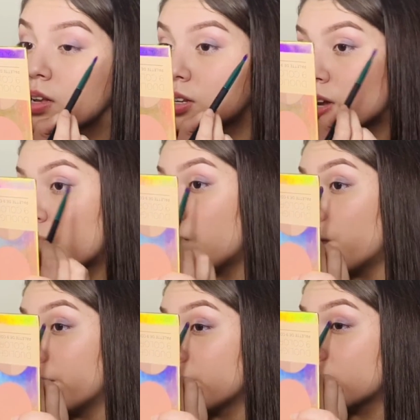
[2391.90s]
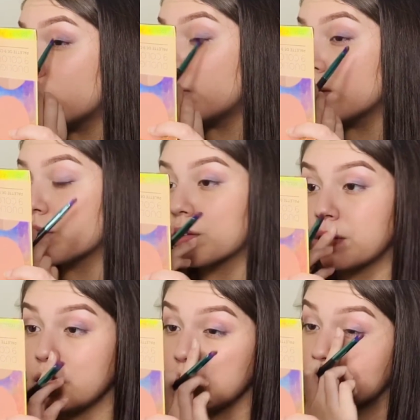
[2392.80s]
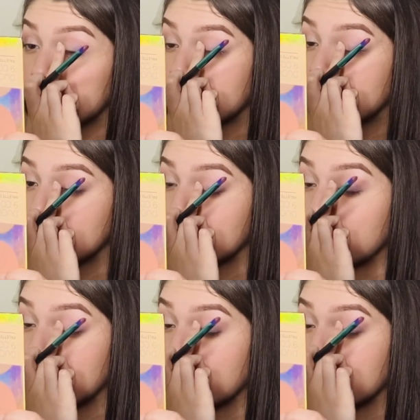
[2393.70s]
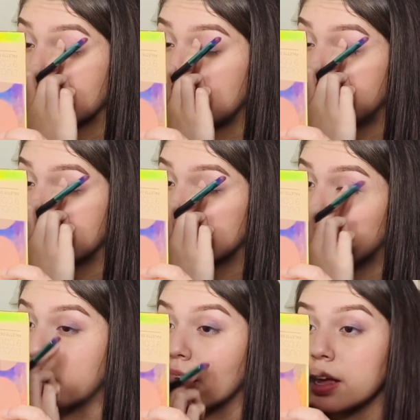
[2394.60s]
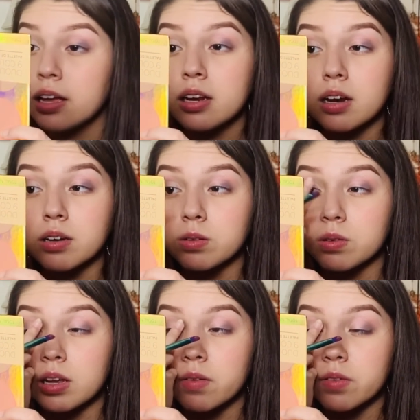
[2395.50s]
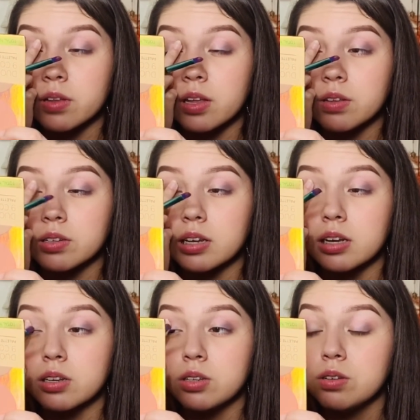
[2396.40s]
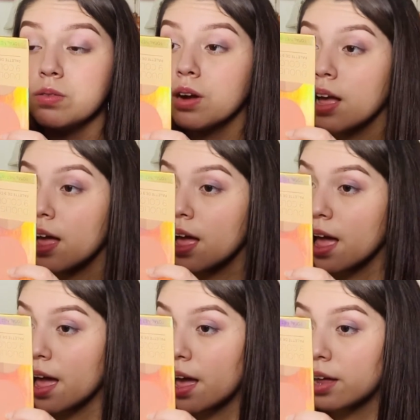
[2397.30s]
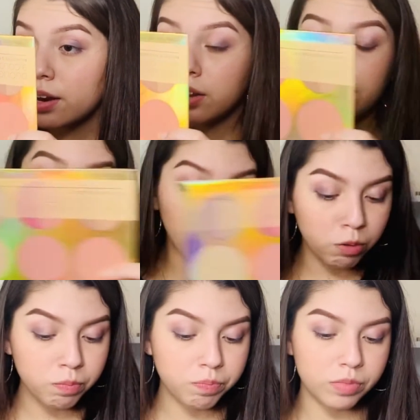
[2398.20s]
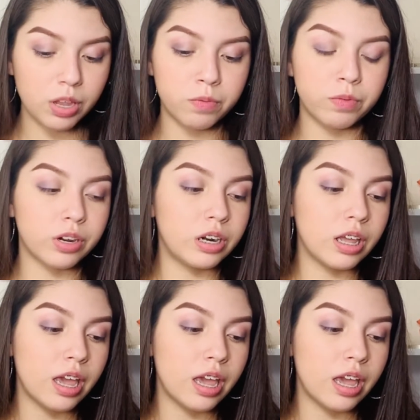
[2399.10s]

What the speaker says: So when you're done doing your crease, you're going to use your finger and kind of blend that in. I'm going to do that for the other side too. And now we're going to